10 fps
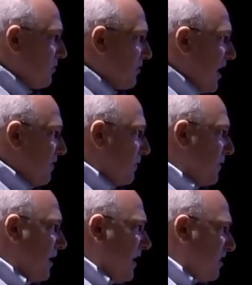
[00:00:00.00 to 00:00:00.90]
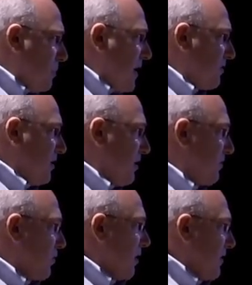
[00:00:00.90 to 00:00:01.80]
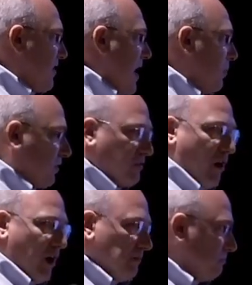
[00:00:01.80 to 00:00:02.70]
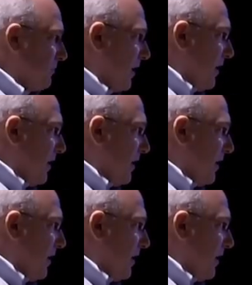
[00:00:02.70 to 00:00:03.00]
is safe. It's basically just sort of a table salt